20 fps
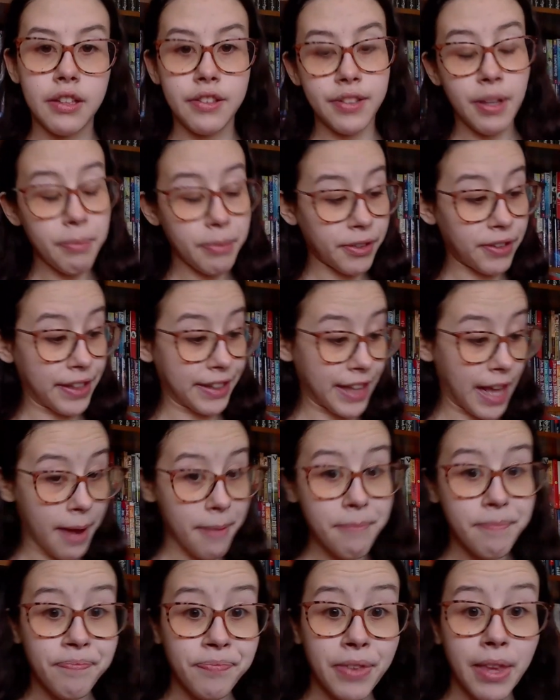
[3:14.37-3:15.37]
Something like
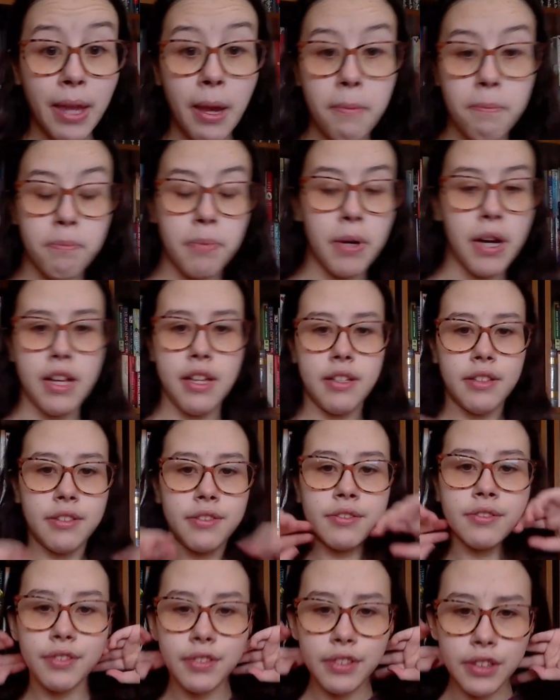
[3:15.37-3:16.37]
that. But
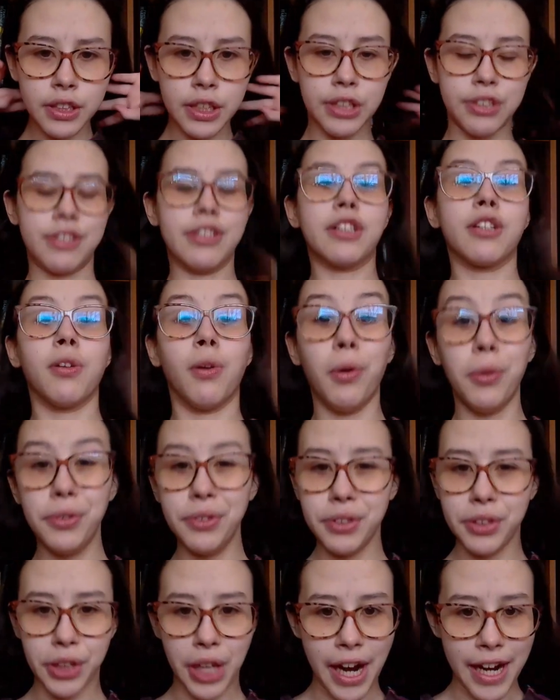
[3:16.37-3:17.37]
just a
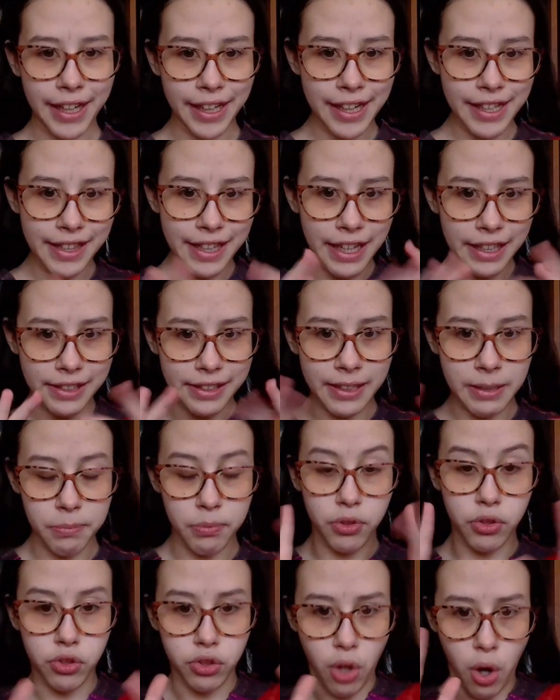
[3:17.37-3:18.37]
golden dragon, that
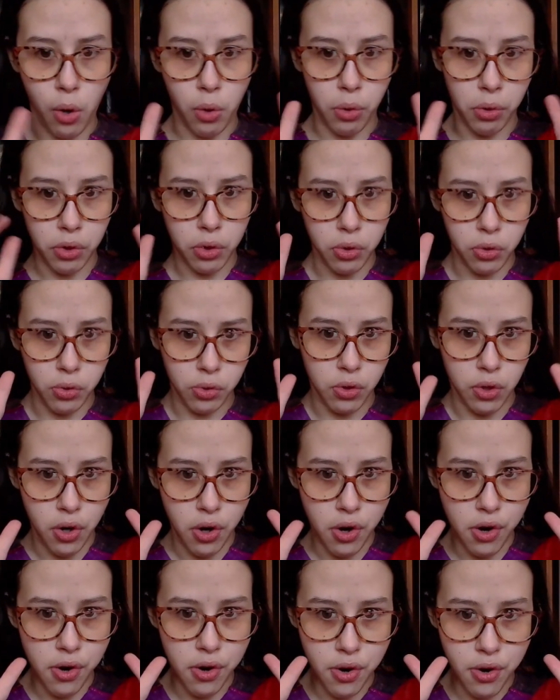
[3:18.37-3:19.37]
seems so
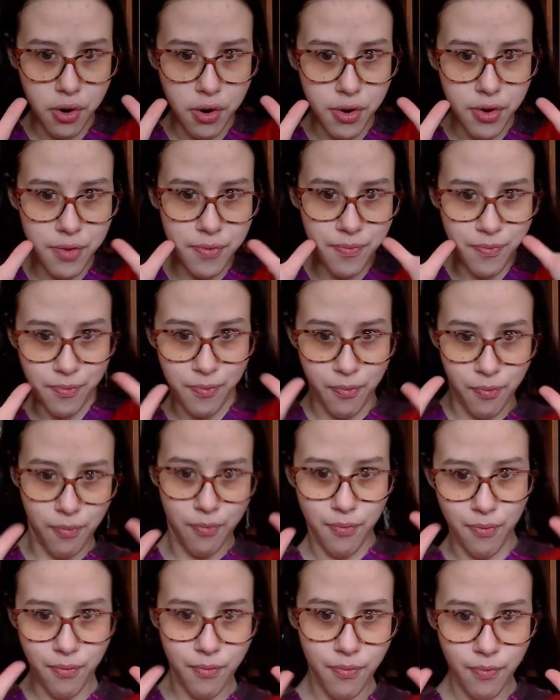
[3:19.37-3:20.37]
cool.
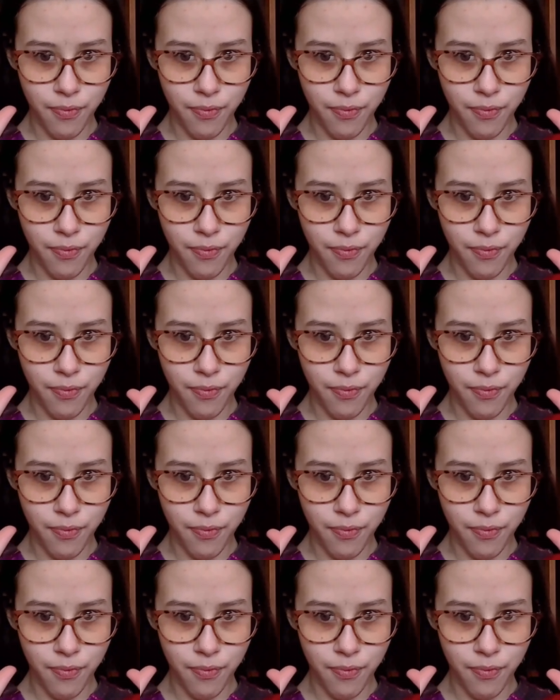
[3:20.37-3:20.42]
The